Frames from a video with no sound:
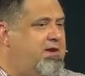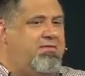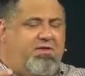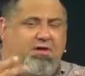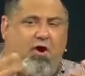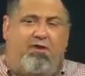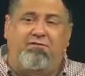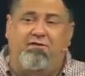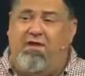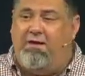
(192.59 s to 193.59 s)
And I think
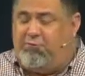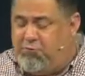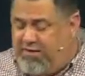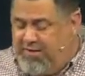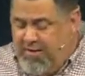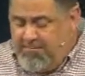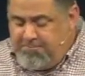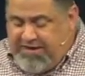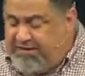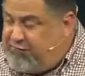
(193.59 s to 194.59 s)
oftentimes we
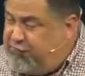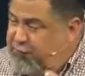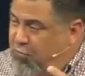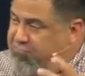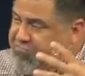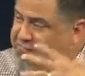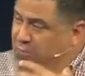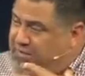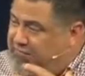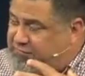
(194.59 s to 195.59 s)
get so
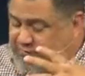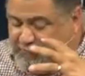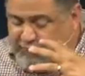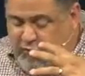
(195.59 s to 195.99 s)
focused and